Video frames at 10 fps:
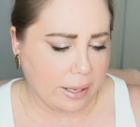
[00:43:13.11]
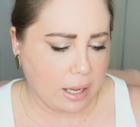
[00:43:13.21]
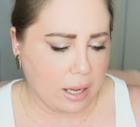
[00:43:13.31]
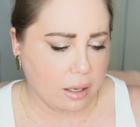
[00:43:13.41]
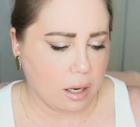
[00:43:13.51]
I
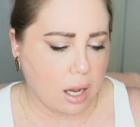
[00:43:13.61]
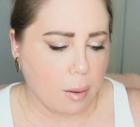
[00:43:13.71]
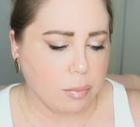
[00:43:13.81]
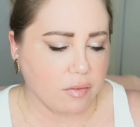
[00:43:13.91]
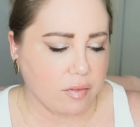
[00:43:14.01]
got a
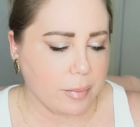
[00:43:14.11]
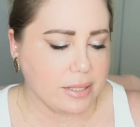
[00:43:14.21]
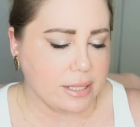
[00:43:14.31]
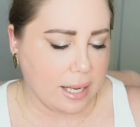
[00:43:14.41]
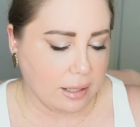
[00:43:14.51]
couple of them
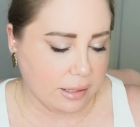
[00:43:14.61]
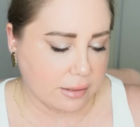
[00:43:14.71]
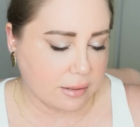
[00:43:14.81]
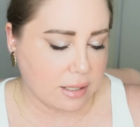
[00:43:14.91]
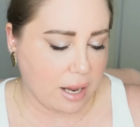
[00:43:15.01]
in
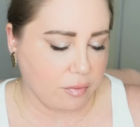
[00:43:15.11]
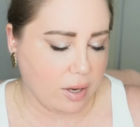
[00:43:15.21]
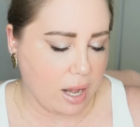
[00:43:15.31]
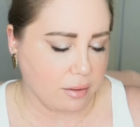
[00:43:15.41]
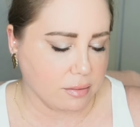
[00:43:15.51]
Dallas. I've
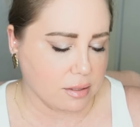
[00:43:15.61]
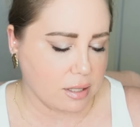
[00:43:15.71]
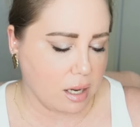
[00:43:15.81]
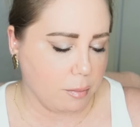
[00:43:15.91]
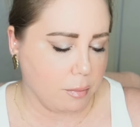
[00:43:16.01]
gotten
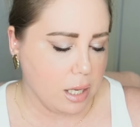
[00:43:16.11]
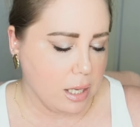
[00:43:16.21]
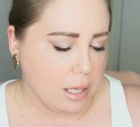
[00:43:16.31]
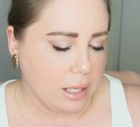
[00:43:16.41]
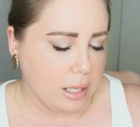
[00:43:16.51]
some
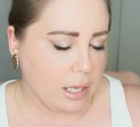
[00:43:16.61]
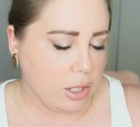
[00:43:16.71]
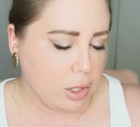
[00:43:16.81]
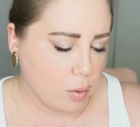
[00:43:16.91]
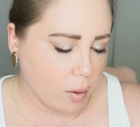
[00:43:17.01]

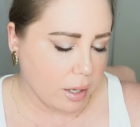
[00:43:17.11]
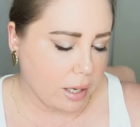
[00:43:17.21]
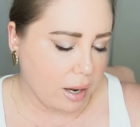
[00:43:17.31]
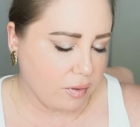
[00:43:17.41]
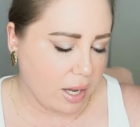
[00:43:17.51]
in New
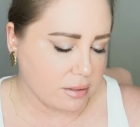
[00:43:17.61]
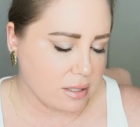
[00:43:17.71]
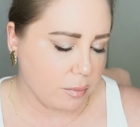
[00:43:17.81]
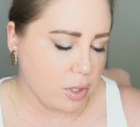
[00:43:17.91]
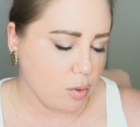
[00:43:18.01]
York, I've gotten
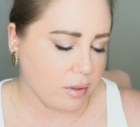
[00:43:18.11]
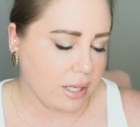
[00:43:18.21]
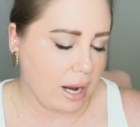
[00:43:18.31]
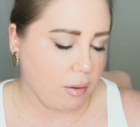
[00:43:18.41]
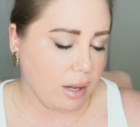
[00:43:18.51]
some in North
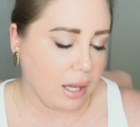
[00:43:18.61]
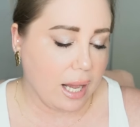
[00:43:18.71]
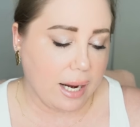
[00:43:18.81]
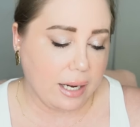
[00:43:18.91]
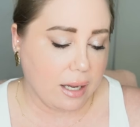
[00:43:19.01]

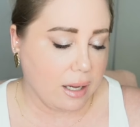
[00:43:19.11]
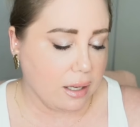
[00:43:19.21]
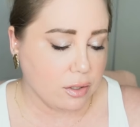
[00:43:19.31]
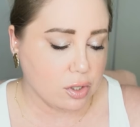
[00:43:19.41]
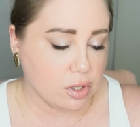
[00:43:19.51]

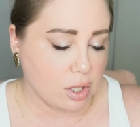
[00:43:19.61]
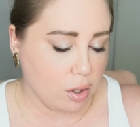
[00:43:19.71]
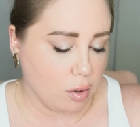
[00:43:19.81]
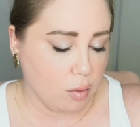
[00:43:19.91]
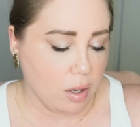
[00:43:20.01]
Carolina,
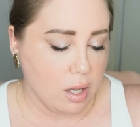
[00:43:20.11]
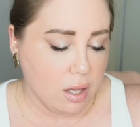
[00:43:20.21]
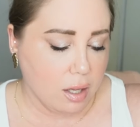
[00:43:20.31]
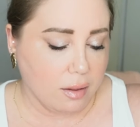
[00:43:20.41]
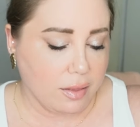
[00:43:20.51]
so
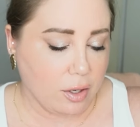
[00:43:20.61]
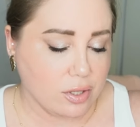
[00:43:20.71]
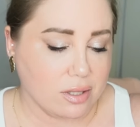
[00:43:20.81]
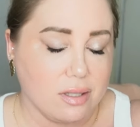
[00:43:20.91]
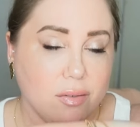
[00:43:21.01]
they're
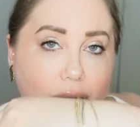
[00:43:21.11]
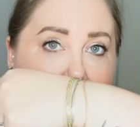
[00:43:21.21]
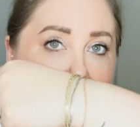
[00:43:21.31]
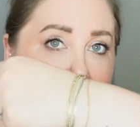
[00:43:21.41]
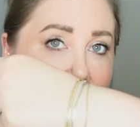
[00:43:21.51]
just
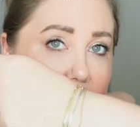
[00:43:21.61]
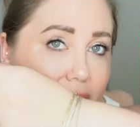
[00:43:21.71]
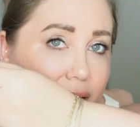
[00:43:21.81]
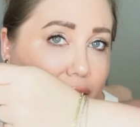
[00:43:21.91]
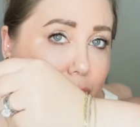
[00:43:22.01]

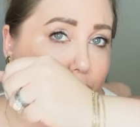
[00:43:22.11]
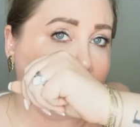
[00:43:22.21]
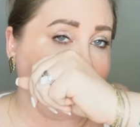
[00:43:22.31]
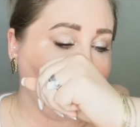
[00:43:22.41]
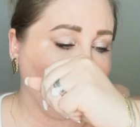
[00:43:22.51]
they're
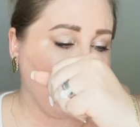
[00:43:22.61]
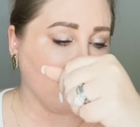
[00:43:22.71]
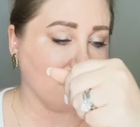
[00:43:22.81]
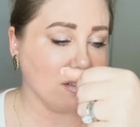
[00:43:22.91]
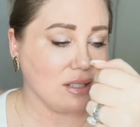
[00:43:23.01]
pretty. I've
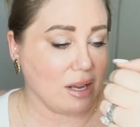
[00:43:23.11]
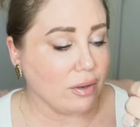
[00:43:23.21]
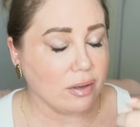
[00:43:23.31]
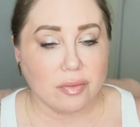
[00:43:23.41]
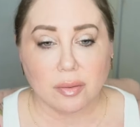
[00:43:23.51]
got
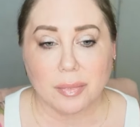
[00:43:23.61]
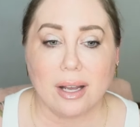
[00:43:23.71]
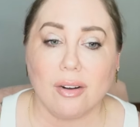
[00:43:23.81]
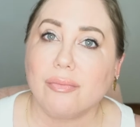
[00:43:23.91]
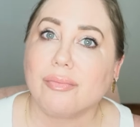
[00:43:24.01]
7 of them
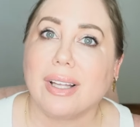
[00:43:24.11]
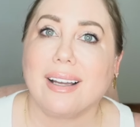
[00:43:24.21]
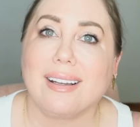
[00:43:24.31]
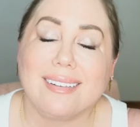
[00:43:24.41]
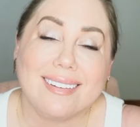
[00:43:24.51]
now,
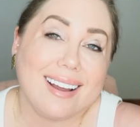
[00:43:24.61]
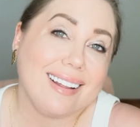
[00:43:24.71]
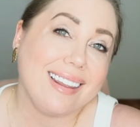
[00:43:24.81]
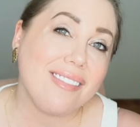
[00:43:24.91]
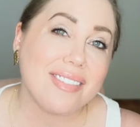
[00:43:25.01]
and
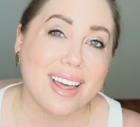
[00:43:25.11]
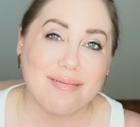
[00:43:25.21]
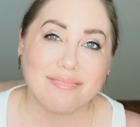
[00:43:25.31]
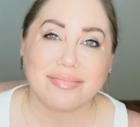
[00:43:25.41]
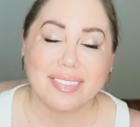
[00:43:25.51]
I love
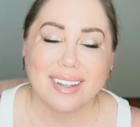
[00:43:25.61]
them.